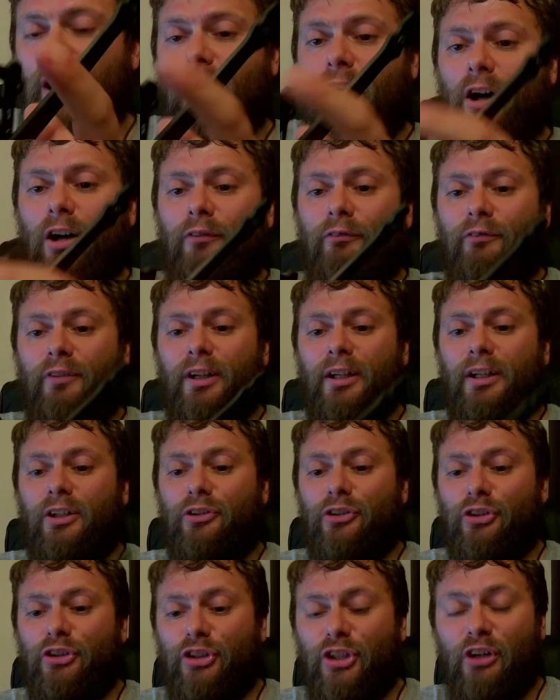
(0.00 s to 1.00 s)
think it
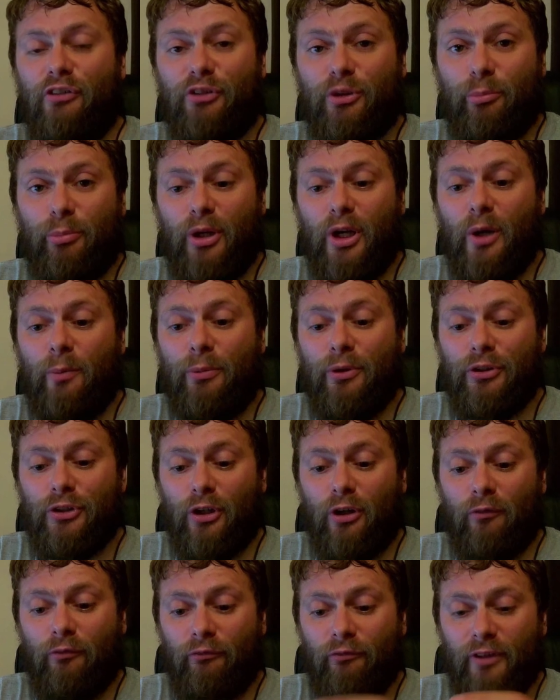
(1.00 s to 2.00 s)
just serves the purpose
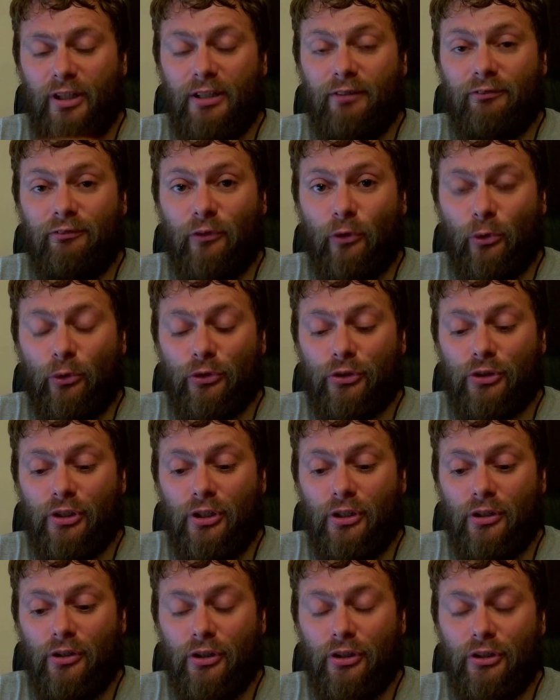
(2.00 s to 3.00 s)
of
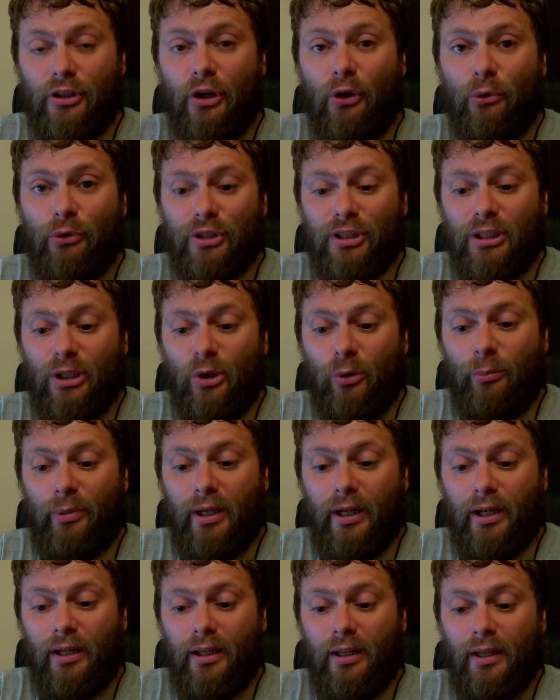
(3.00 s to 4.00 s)
reinforcing the nose a little
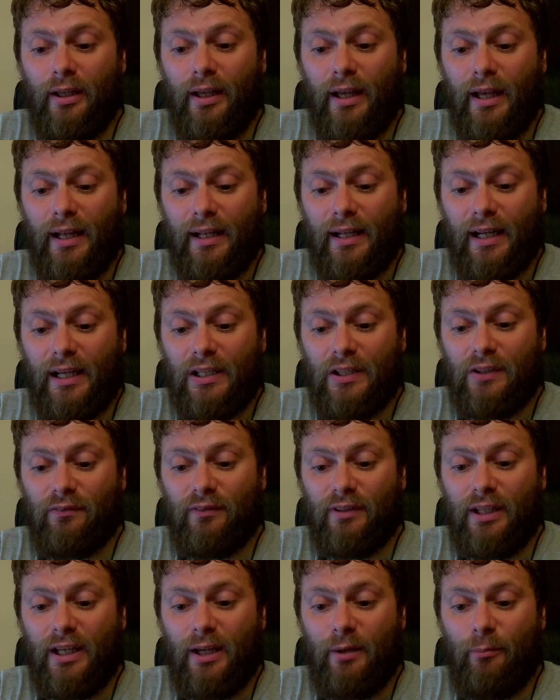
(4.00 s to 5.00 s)
bit in case of
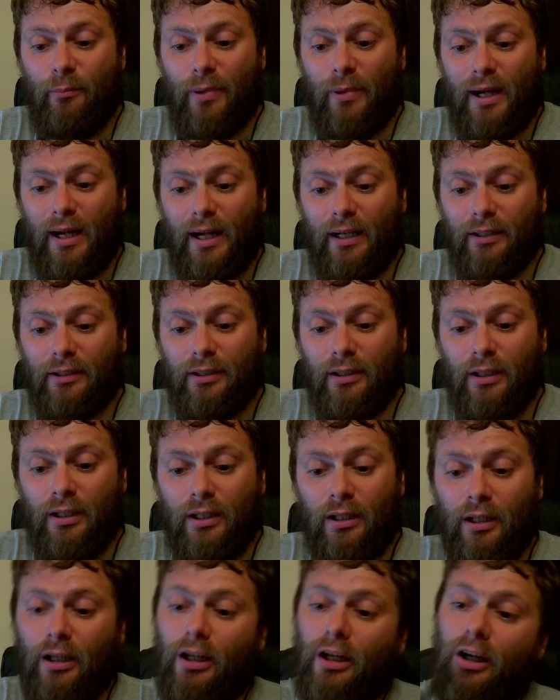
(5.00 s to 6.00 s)
an impact.
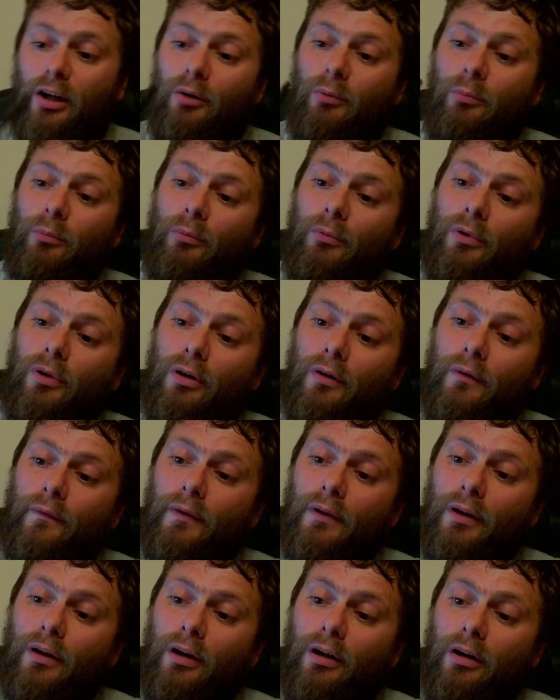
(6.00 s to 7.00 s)
I
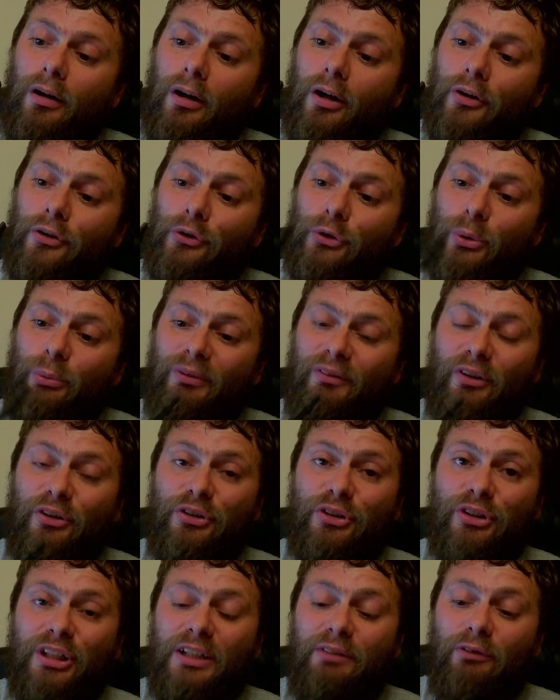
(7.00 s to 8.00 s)
don't know whether I
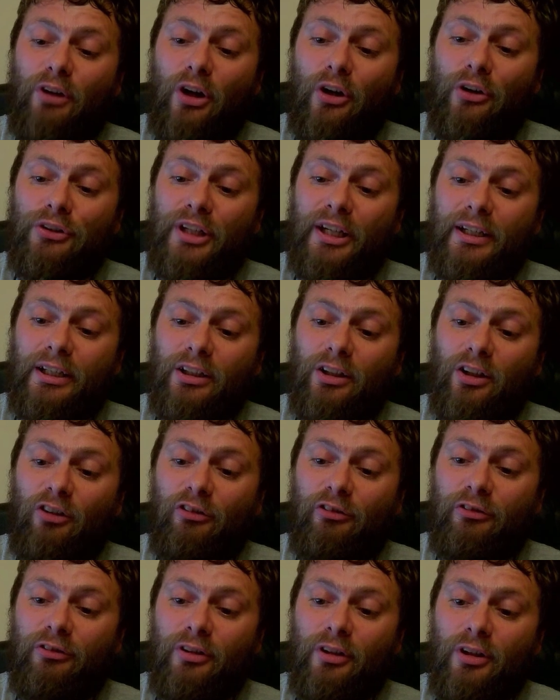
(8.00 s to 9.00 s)
should leave it on or take it
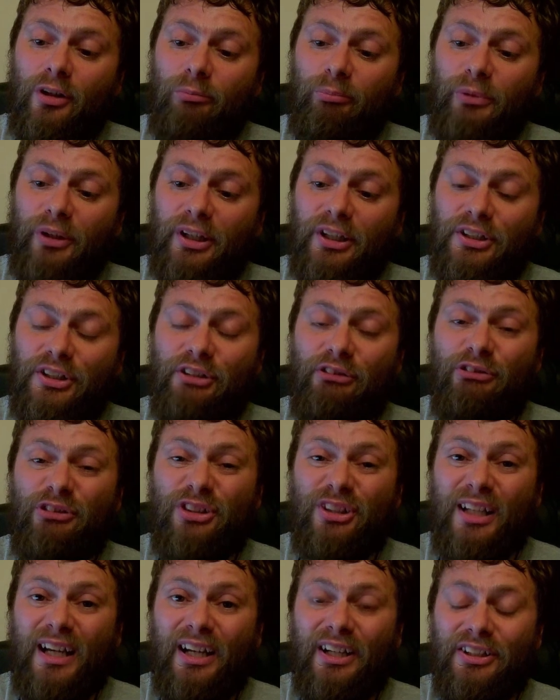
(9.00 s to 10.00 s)
off, but considering it
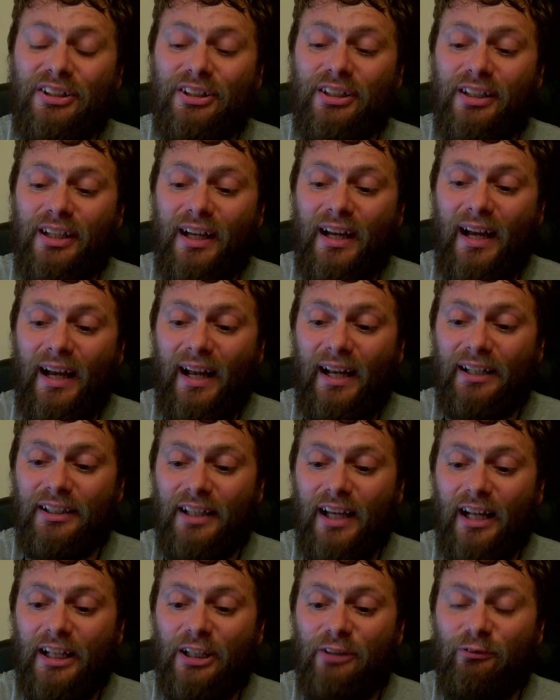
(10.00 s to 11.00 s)
doesn't add
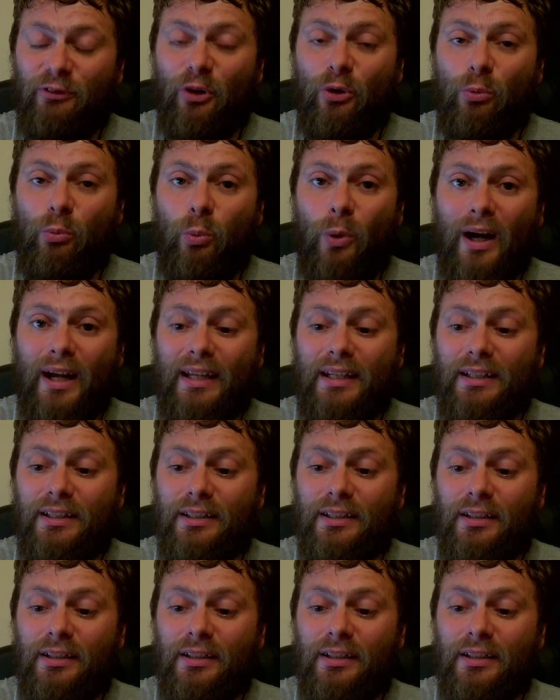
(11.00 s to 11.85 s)
any real weight,